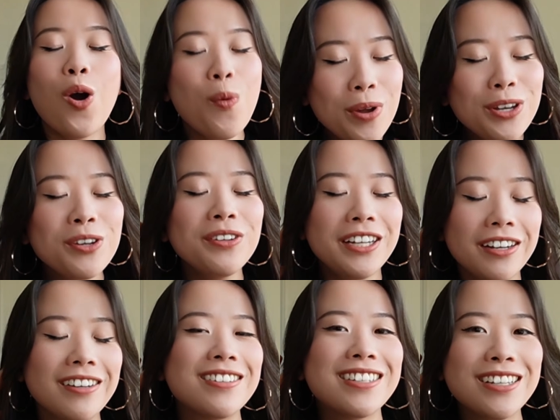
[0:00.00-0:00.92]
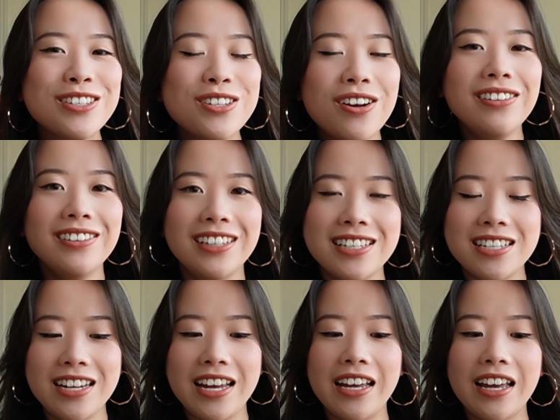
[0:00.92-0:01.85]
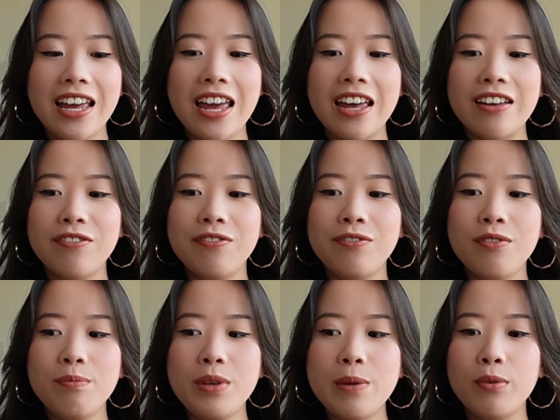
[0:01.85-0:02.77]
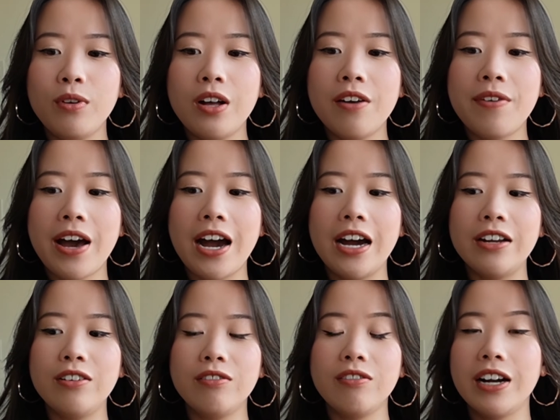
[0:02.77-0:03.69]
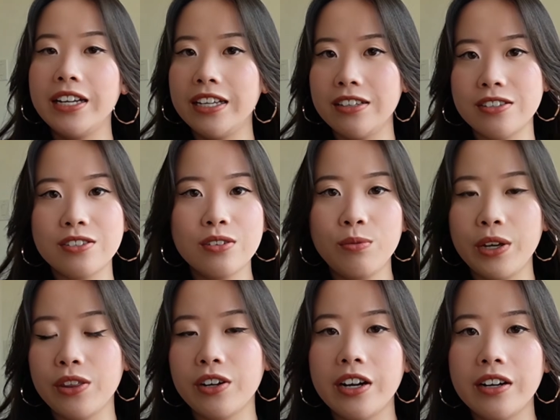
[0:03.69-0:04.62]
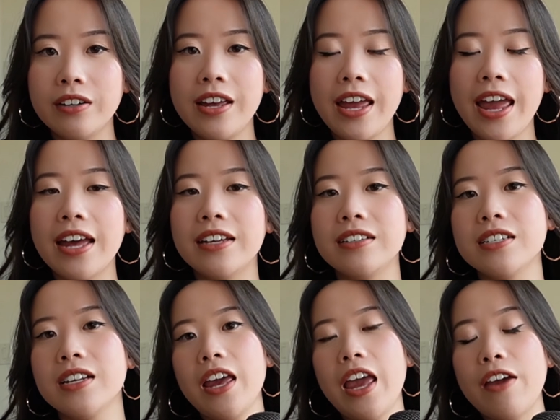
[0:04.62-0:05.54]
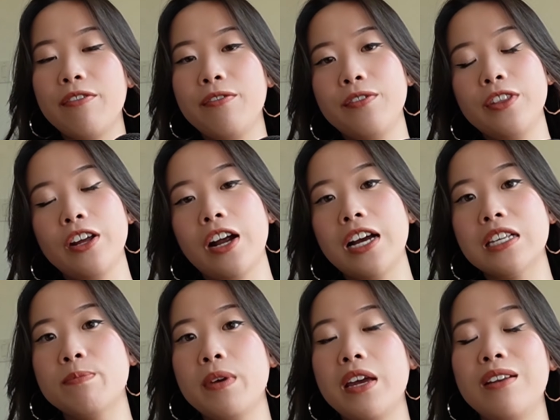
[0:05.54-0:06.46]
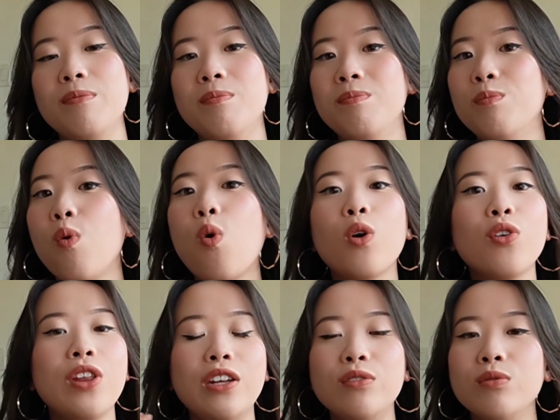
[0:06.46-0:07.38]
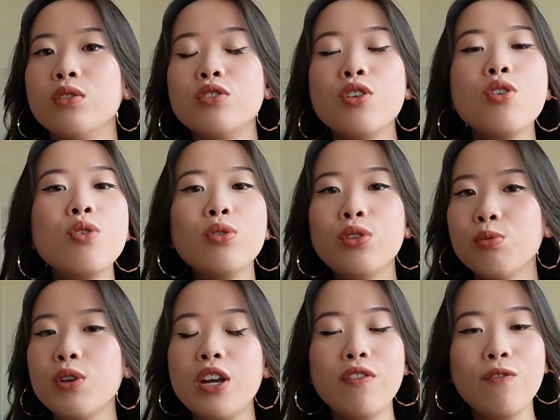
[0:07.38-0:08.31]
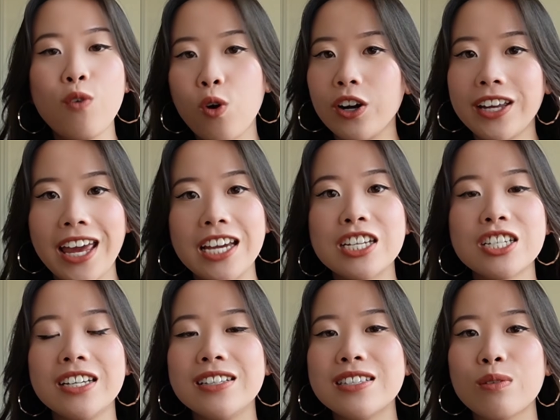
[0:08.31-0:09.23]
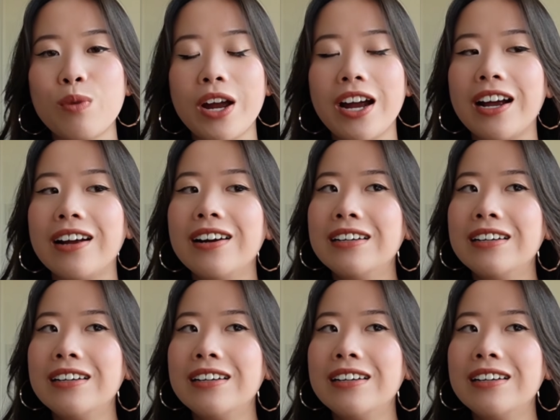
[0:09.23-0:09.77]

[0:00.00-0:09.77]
open your ears and start listening if people have had run-ins with her. And if there has been more than 2, 3, 4 occasions where